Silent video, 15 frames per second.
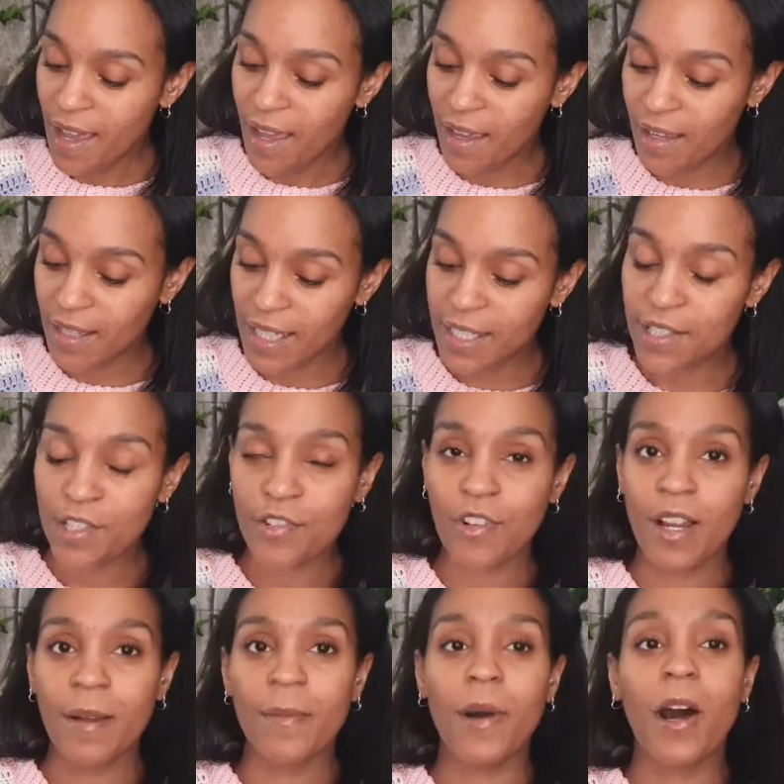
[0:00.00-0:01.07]

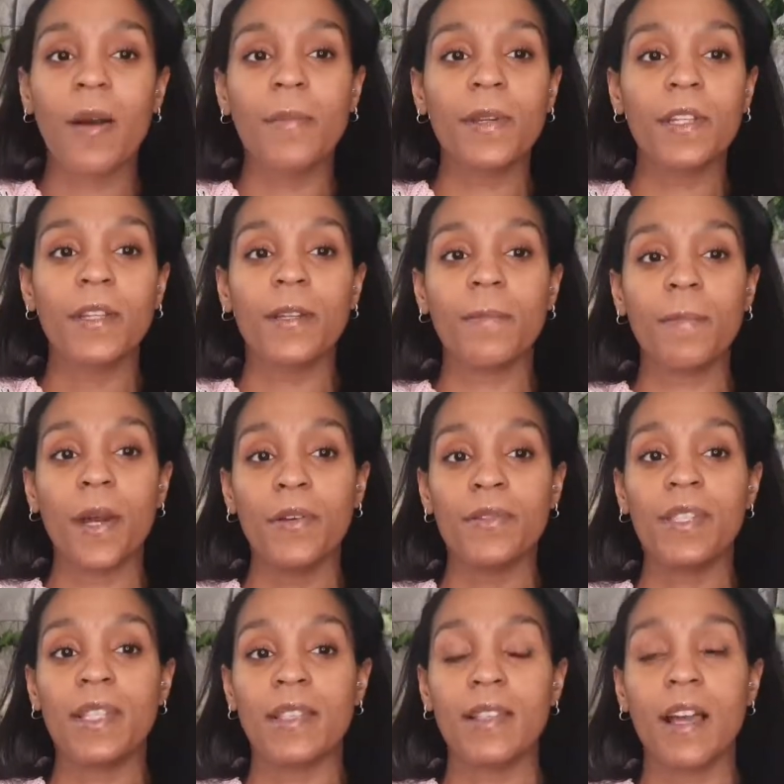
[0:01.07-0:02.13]
Instagram, I'm going to
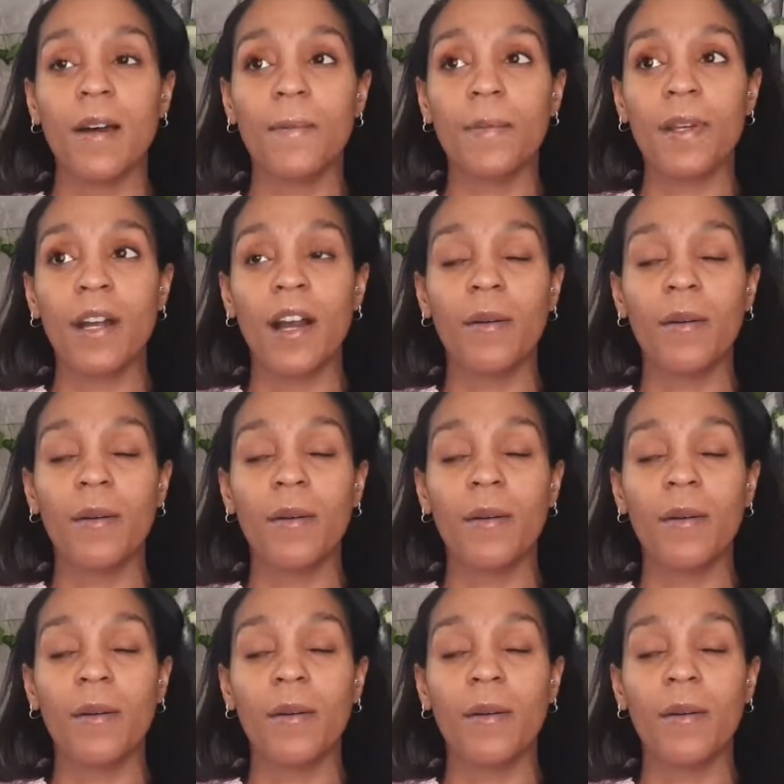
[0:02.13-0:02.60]
post this up.